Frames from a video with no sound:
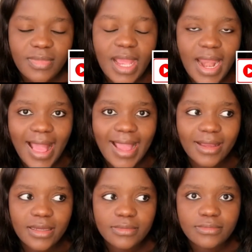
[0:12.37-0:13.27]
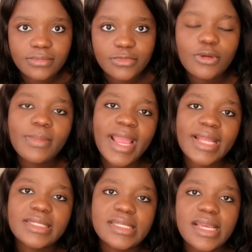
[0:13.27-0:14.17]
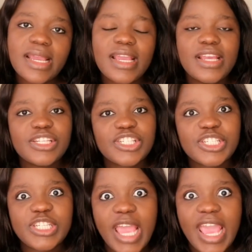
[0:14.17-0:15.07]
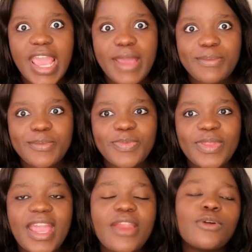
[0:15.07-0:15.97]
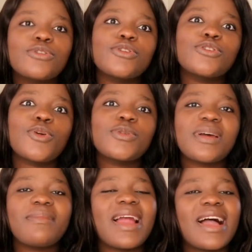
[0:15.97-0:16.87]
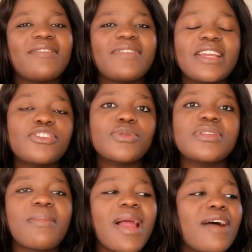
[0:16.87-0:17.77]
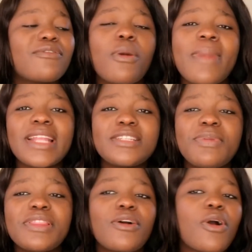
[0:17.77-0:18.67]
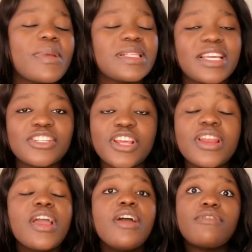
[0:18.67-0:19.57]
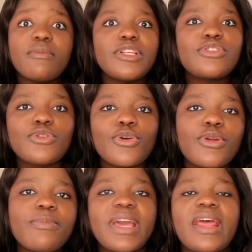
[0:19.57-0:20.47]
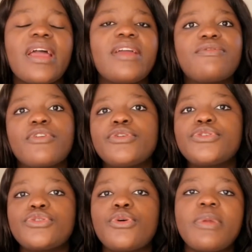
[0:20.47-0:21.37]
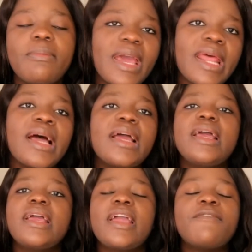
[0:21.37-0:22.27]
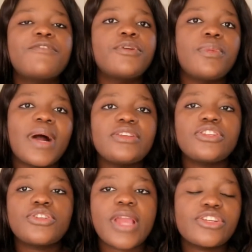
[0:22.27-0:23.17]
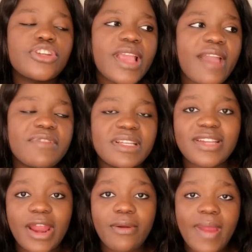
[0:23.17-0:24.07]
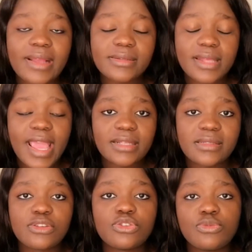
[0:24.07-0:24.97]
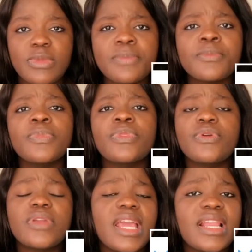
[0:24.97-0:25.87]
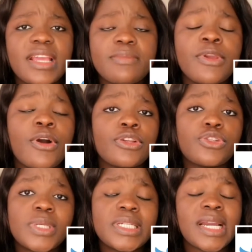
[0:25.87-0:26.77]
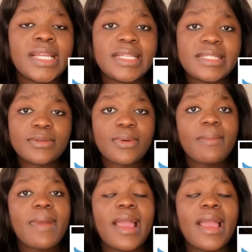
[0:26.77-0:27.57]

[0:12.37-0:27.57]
like, comment, share, and also show some love. Like, show some love, comment, be in the comment section for me to know you better and for you to know me better. If you want to actually have the direct access to me, you can hit me on Twitter and Instagram.